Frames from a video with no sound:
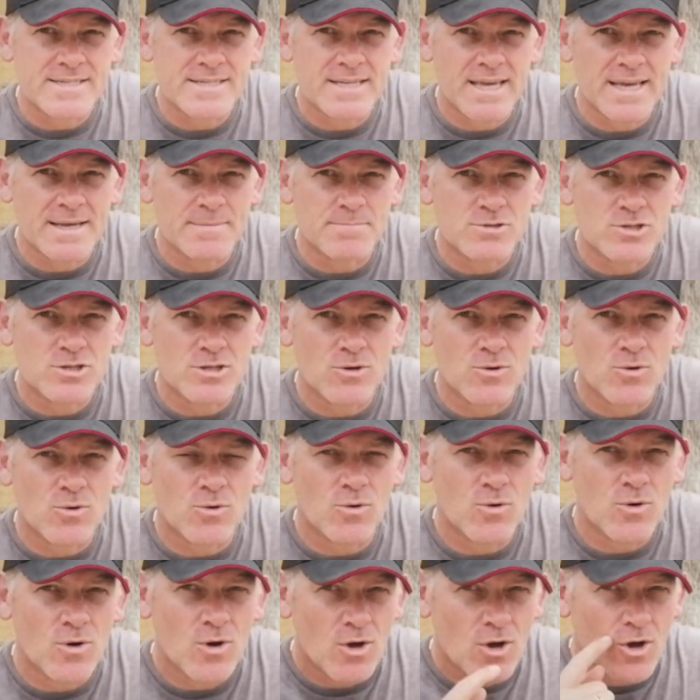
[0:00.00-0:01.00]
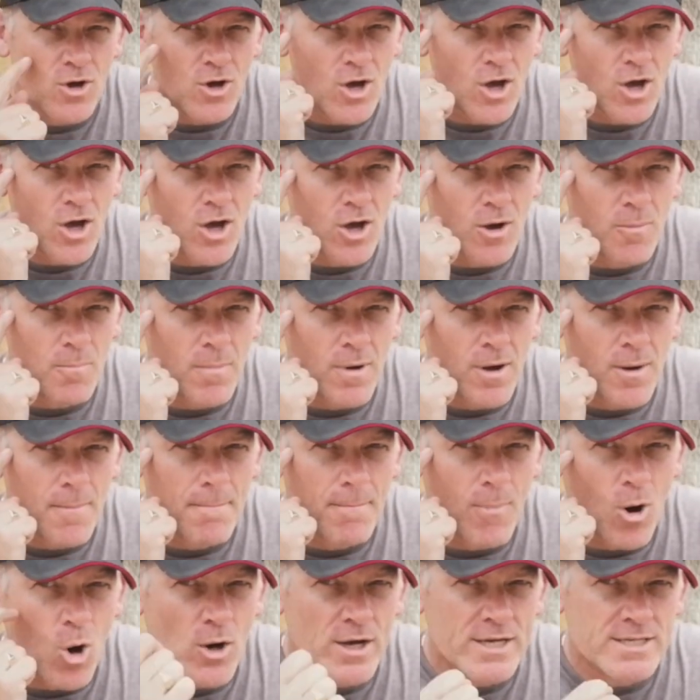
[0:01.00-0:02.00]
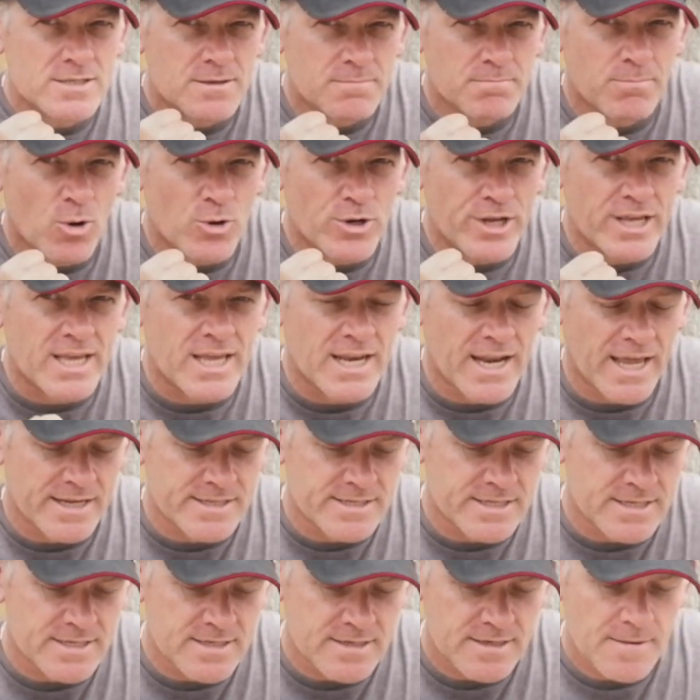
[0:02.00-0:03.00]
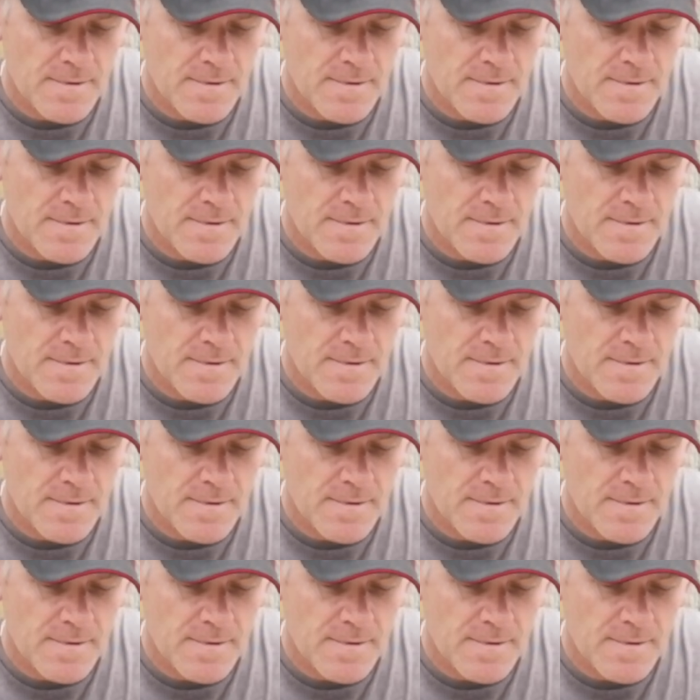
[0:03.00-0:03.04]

Keeps your mind and body connected.